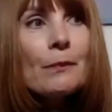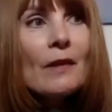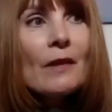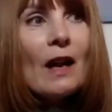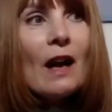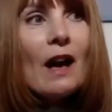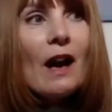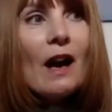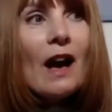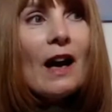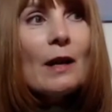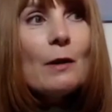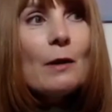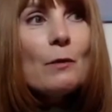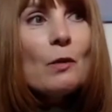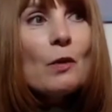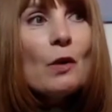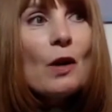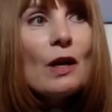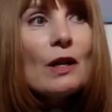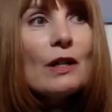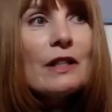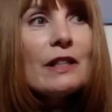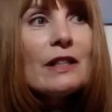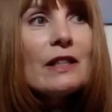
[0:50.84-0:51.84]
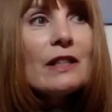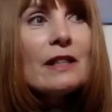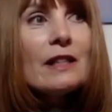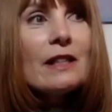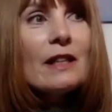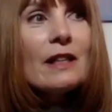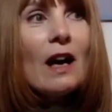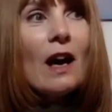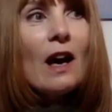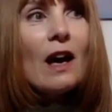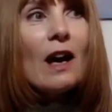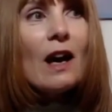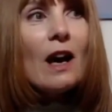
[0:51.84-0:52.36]
I was
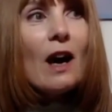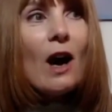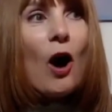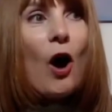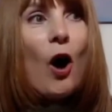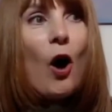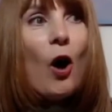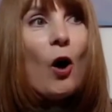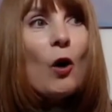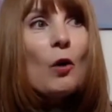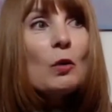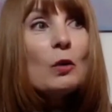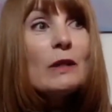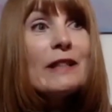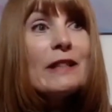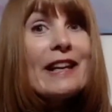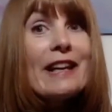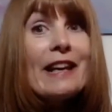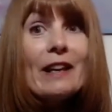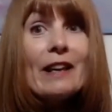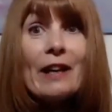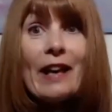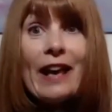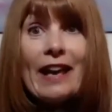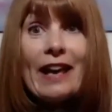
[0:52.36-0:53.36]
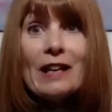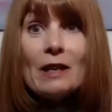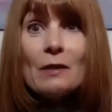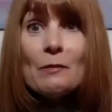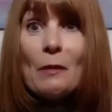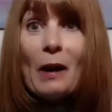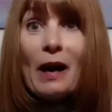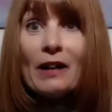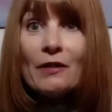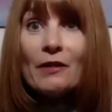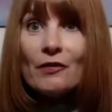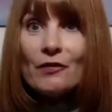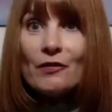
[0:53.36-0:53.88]
holding in
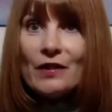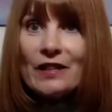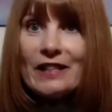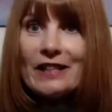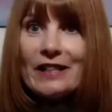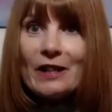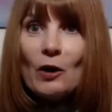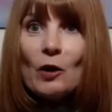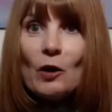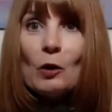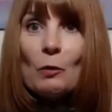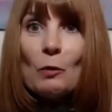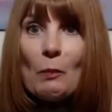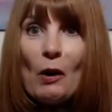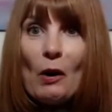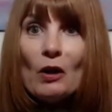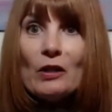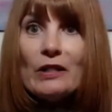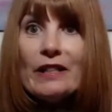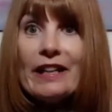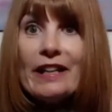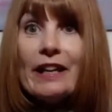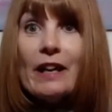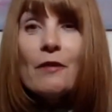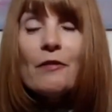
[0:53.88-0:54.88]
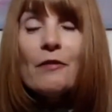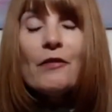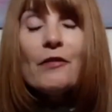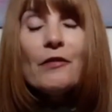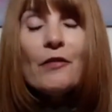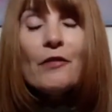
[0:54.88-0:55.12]
my physical body